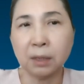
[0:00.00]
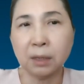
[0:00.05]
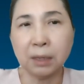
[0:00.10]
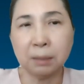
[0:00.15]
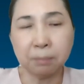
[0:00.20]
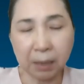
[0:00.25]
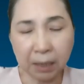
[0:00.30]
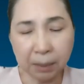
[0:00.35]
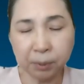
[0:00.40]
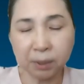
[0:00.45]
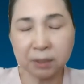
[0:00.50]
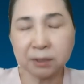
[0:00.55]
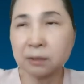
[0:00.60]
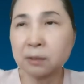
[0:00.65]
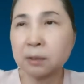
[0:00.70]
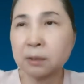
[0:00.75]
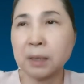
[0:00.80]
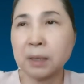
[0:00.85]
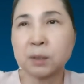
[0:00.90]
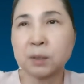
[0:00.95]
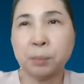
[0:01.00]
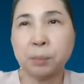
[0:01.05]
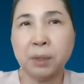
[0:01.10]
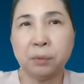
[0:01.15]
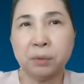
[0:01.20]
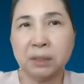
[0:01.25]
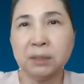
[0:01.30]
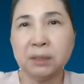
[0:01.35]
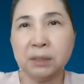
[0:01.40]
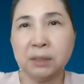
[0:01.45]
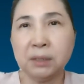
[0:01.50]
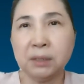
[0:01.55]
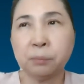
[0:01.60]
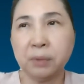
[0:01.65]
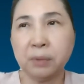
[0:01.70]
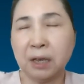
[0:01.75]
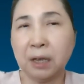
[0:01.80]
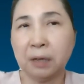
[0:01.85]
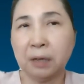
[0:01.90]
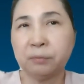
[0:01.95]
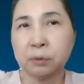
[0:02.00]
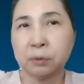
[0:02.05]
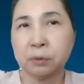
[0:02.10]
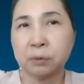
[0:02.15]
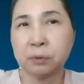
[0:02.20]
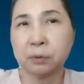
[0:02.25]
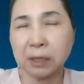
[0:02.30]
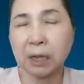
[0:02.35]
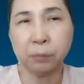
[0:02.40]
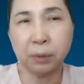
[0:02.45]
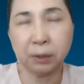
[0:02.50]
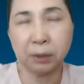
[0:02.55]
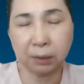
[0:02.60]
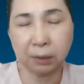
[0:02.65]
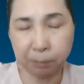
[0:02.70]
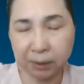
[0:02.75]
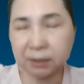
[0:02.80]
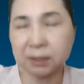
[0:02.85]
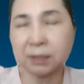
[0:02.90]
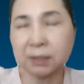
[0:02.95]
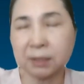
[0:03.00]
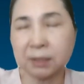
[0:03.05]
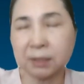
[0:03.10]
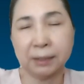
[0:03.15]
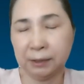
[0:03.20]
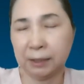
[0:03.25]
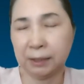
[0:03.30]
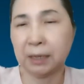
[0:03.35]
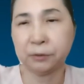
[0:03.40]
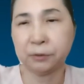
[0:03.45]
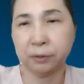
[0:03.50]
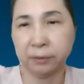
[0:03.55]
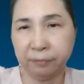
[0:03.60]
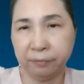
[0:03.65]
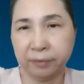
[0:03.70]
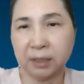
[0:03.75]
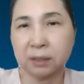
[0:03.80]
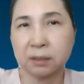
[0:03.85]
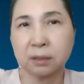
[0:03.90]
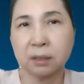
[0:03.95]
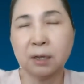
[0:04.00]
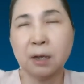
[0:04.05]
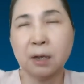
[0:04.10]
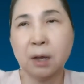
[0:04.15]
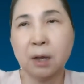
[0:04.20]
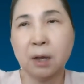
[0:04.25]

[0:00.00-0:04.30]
And my personal experience is we have to start with the business architecture first.